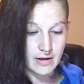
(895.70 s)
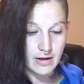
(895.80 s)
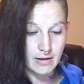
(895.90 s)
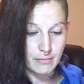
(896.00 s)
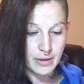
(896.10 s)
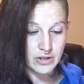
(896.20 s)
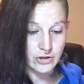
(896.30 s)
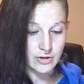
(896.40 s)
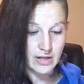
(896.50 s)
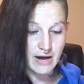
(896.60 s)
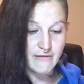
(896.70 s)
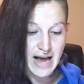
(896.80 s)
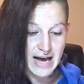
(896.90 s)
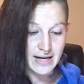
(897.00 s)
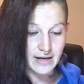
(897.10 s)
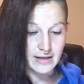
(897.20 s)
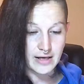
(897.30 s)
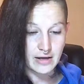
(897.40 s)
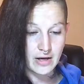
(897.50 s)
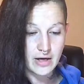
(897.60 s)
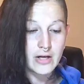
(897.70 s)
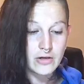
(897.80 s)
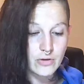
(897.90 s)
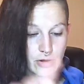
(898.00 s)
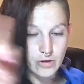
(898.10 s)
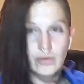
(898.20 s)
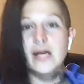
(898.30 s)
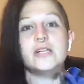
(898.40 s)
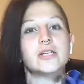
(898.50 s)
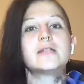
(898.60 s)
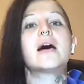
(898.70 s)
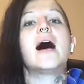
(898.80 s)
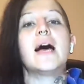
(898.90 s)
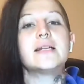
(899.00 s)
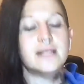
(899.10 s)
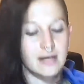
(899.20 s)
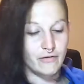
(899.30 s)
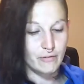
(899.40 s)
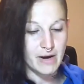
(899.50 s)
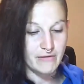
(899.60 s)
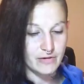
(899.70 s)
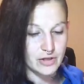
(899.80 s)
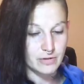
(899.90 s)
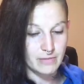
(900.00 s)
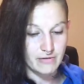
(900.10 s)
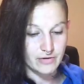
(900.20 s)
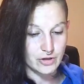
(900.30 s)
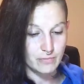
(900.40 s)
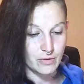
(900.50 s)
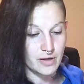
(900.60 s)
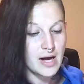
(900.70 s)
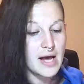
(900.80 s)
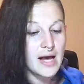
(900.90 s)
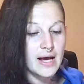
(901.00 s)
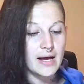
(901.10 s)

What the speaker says: picture that I've added, like, you know, the creation that I did for my vision board. And